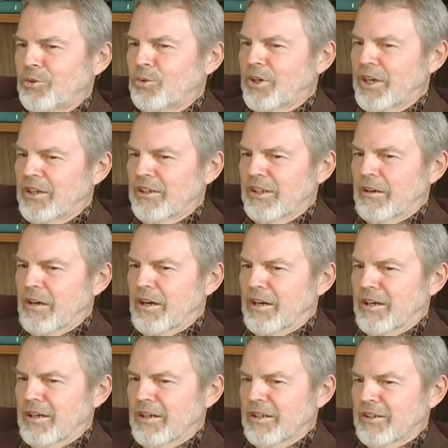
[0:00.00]
well,
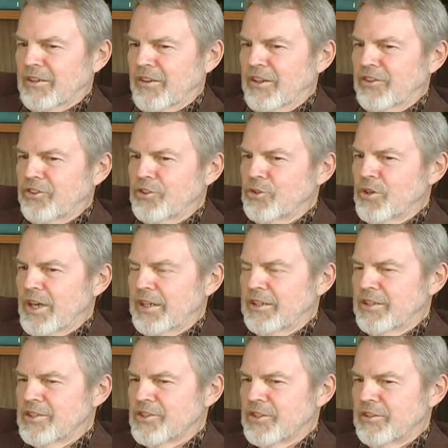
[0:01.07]
are these new
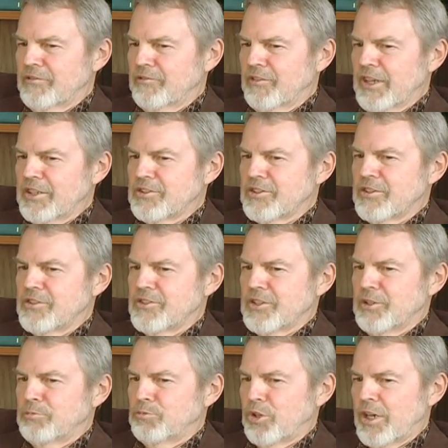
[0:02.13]
ideas and inventions
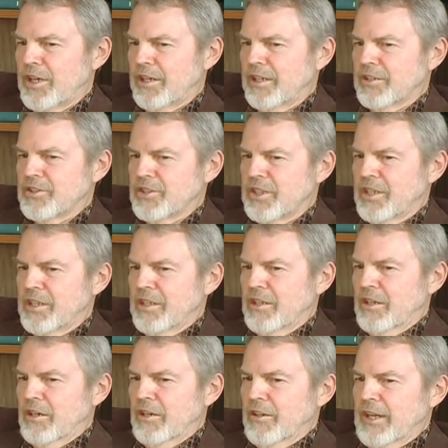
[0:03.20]
and products,
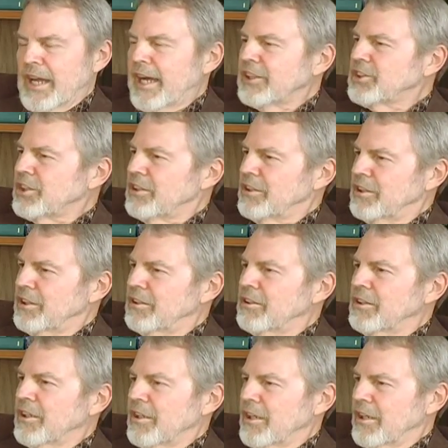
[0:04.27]
are they actually
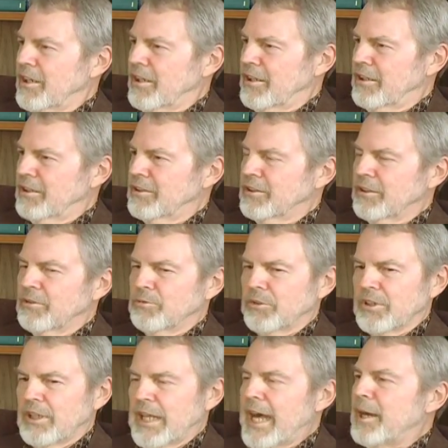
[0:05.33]
uh,
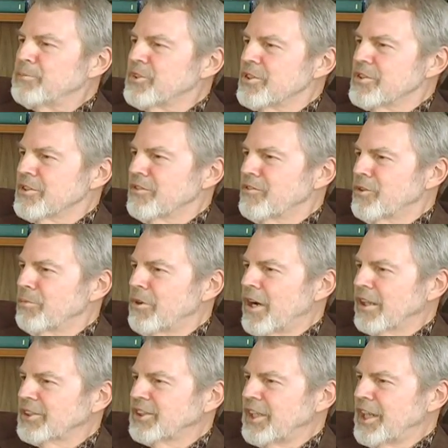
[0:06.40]
collapses of the
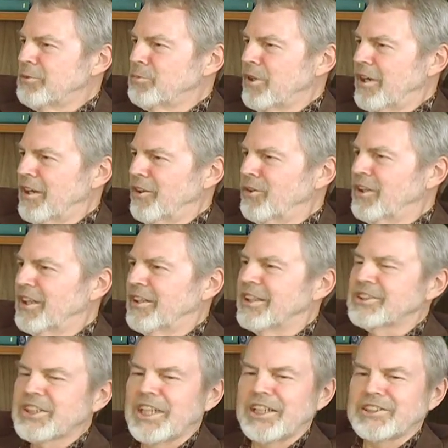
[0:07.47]
Bak's sandpile? Only in
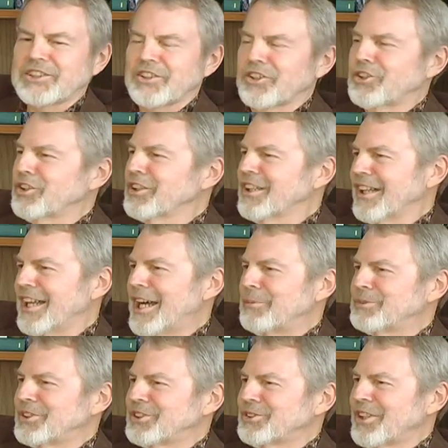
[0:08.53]
this case, they're good
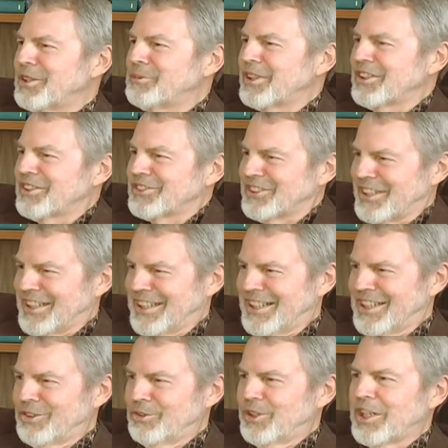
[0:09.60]
collapses, right? Because
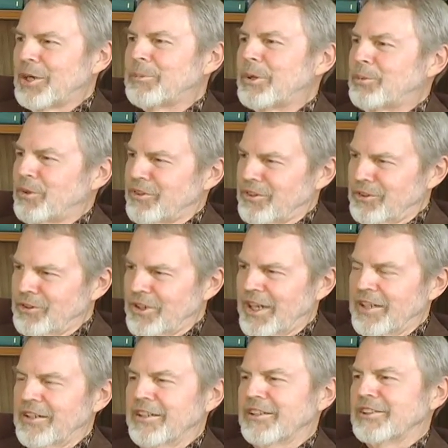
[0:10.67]
we come up with new
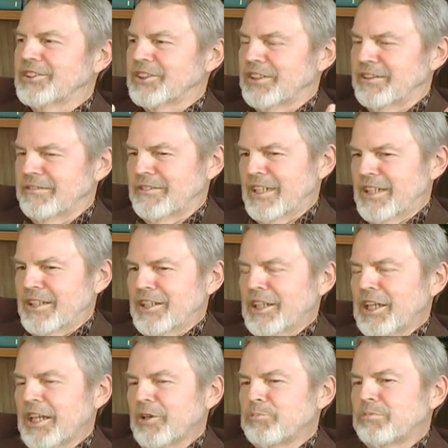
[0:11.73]
ideas and
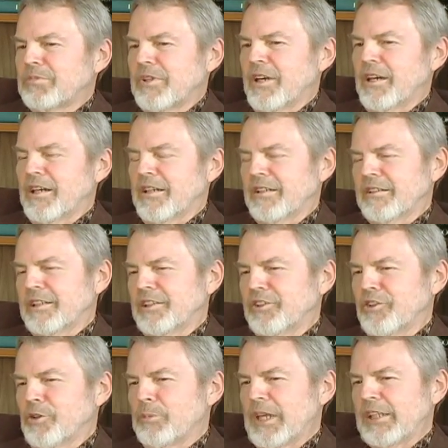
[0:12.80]
they get uh,
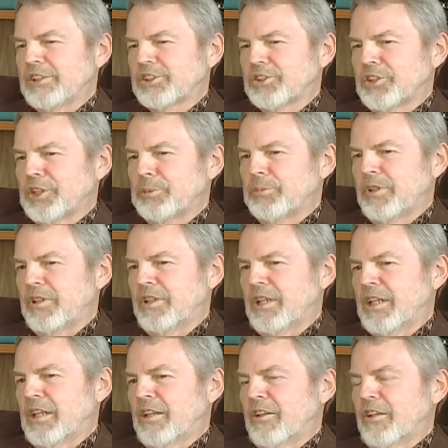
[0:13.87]
into the mainstream and
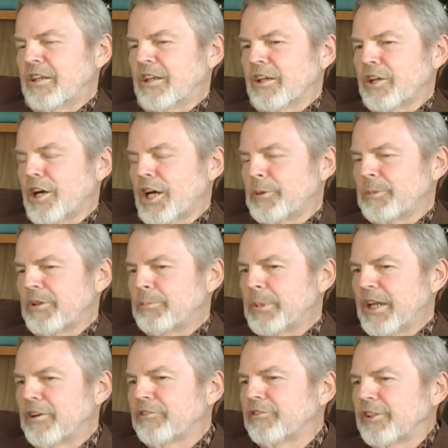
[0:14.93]
the economy
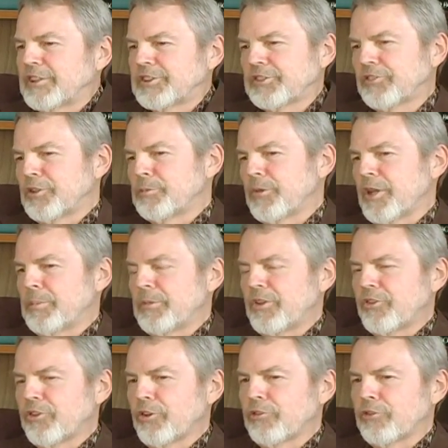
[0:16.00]
benefits from them
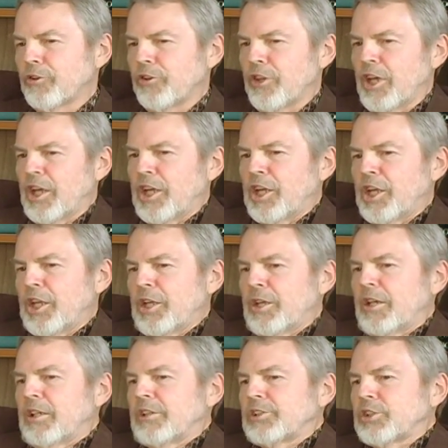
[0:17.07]
and so forth.
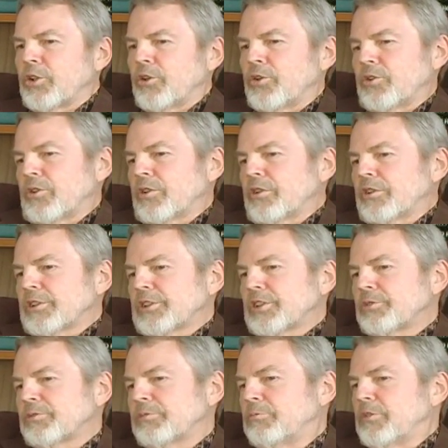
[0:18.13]
So,
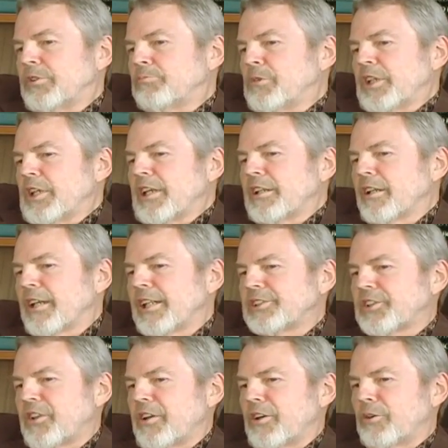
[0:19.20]
so but
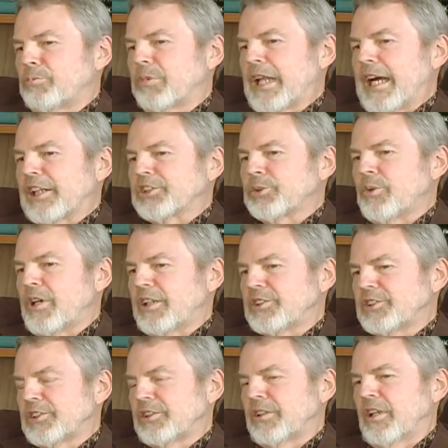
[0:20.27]
nonetheless, they're black
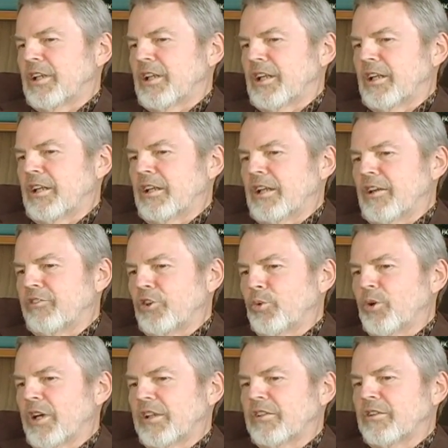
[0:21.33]
swans. And, and if you
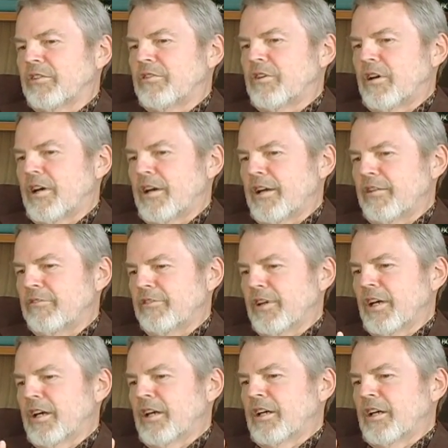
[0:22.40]
want to drive